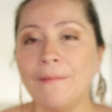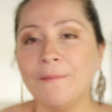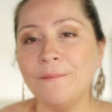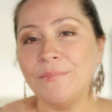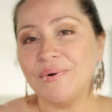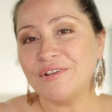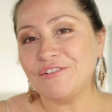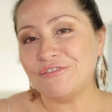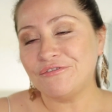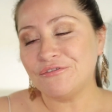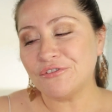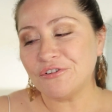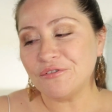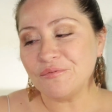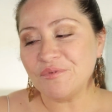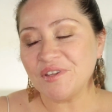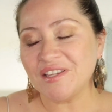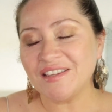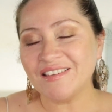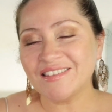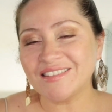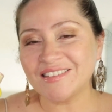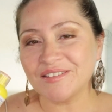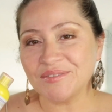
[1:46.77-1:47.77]
But for
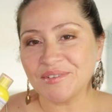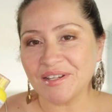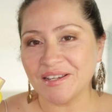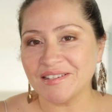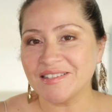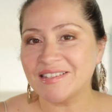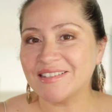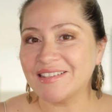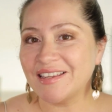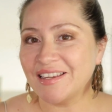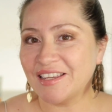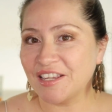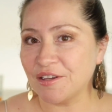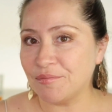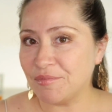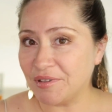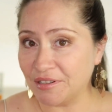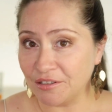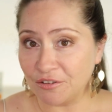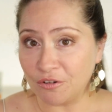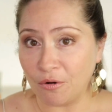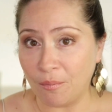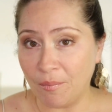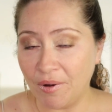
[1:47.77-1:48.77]
me, sometimes it can be
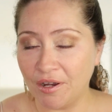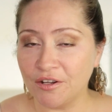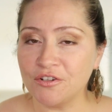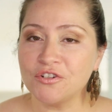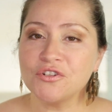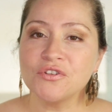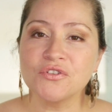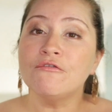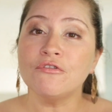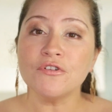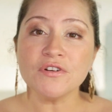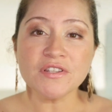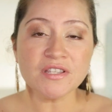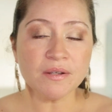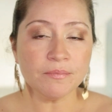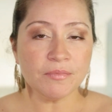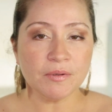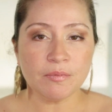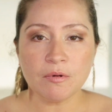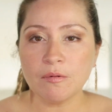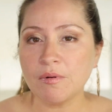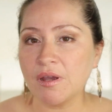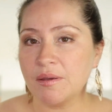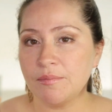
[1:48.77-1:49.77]
a little much. For some
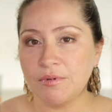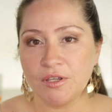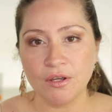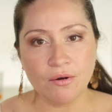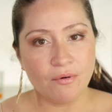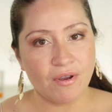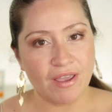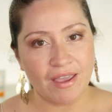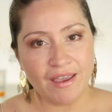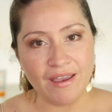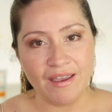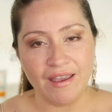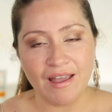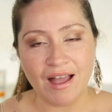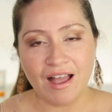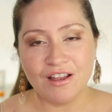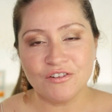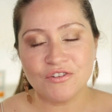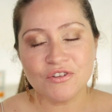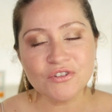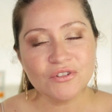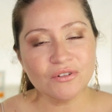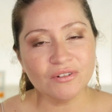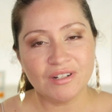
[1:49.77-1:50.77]
people it might be okay. I
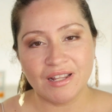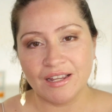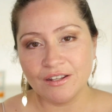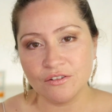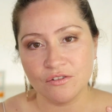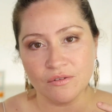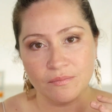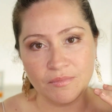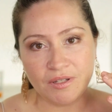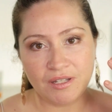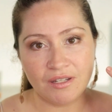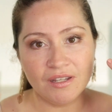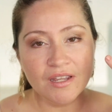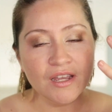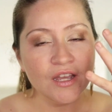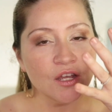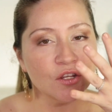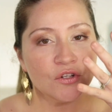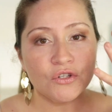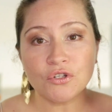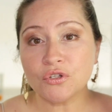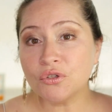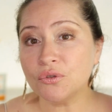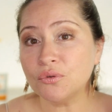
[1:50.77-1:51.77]
just don't like to be
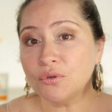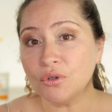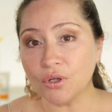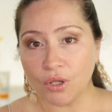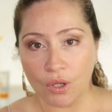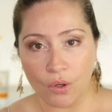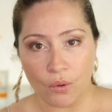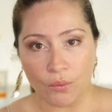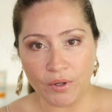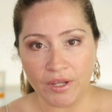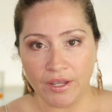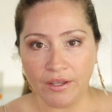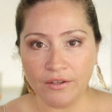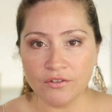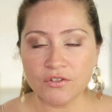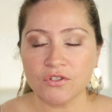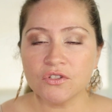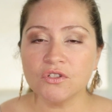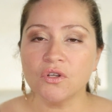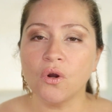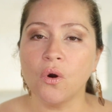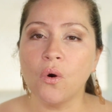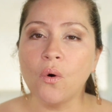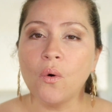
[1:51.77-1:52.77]
too glowy.
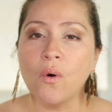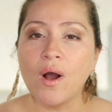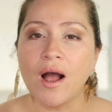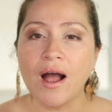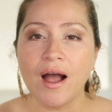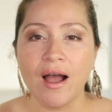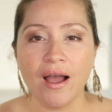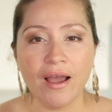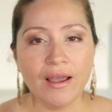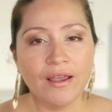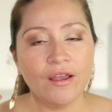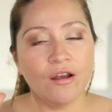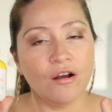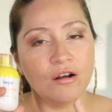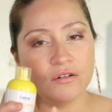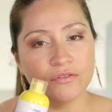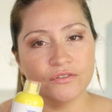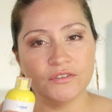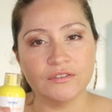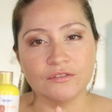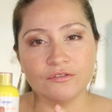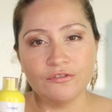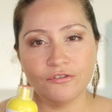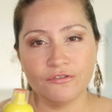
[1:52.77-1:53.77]
So I
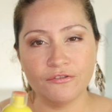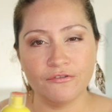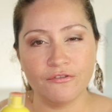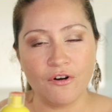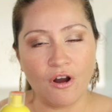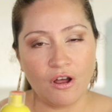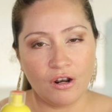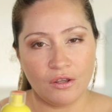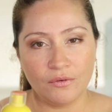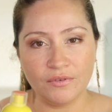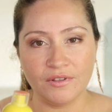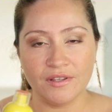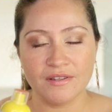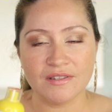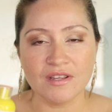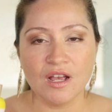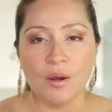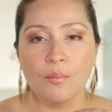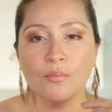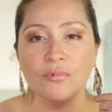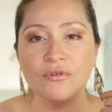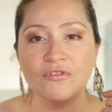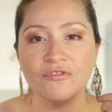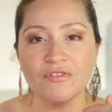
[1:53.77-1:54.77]
often follow this
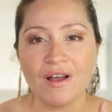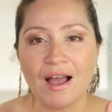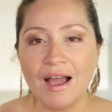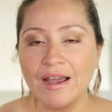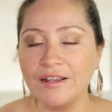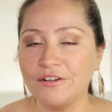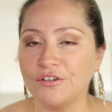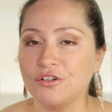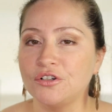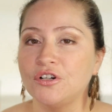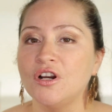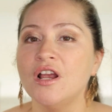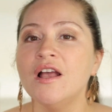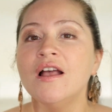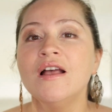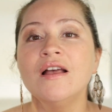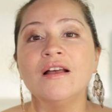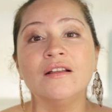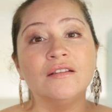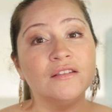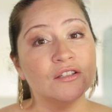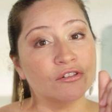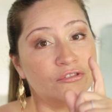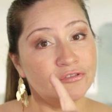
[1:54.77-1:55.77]
up with either
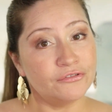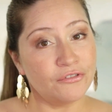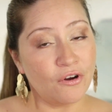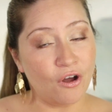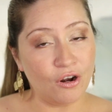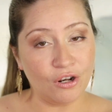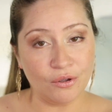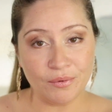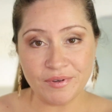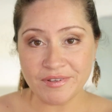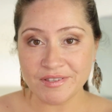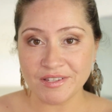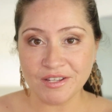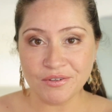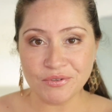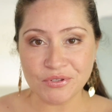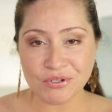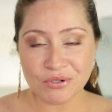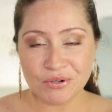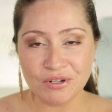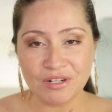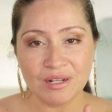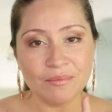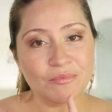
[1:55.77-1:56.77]
the following
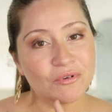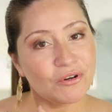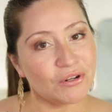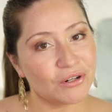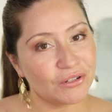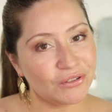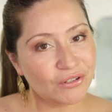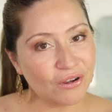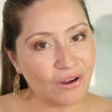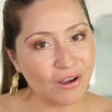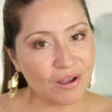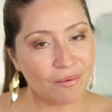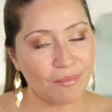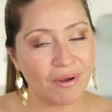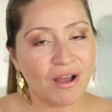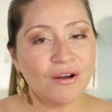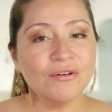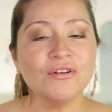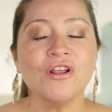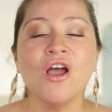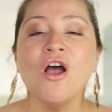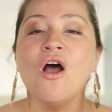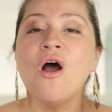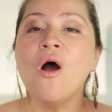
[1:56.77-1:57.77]
sunscreen I'm going to talk
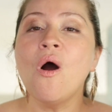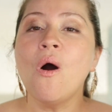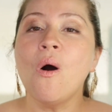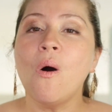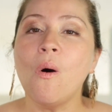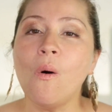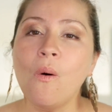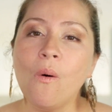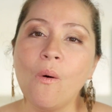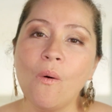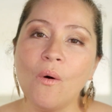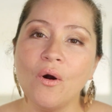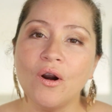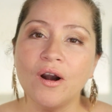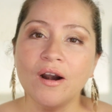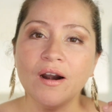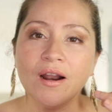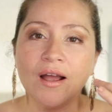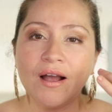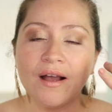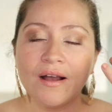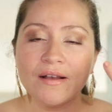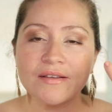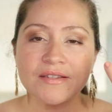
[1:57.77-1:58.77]
about
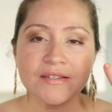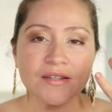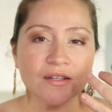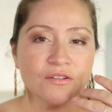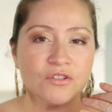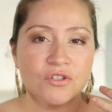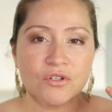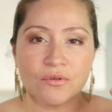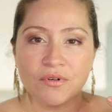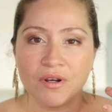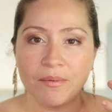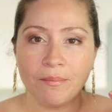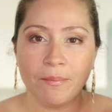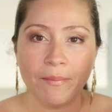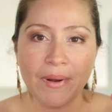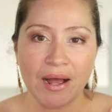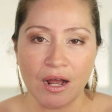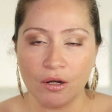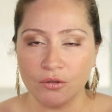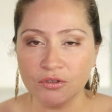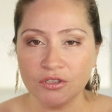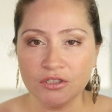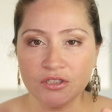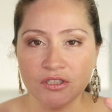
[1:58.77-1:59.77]
or a sunscreen
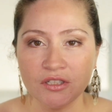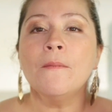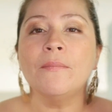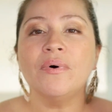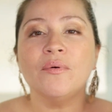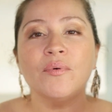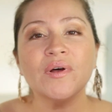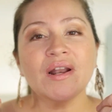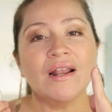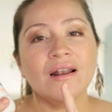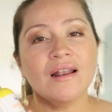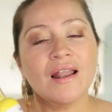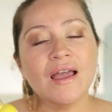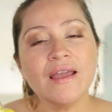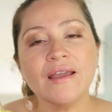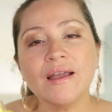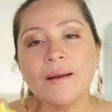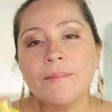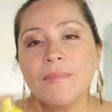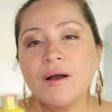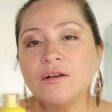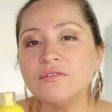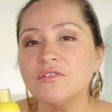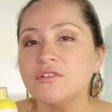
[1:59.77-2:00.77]
powder. But what I like
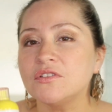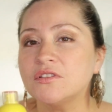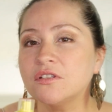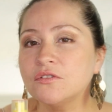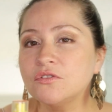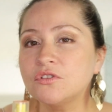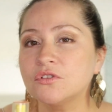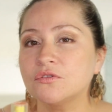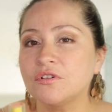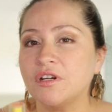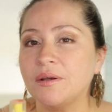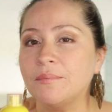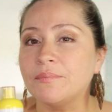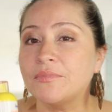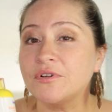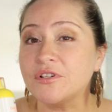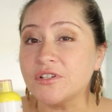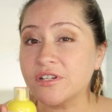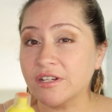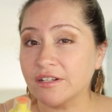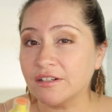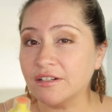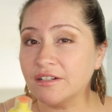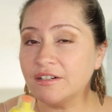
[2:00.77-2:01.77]
about the sunscreen
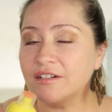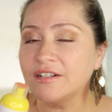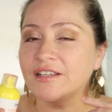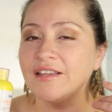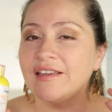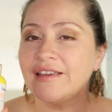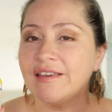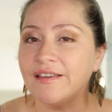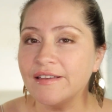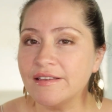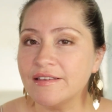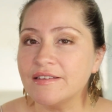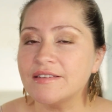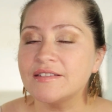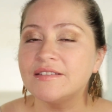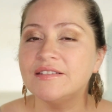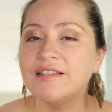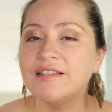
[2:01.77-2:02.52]
particularly is